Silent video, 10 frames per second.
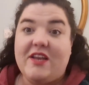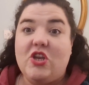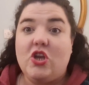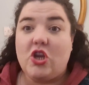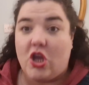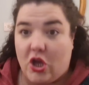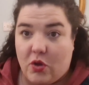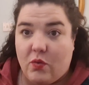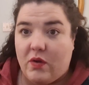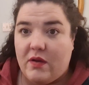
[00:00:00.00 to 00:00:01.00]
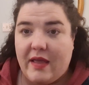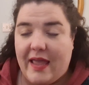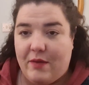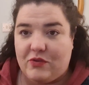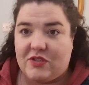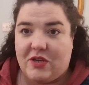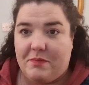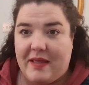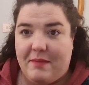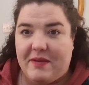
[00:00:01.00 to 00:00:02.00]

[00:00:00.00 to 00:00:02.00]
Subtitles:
knew it was going to be,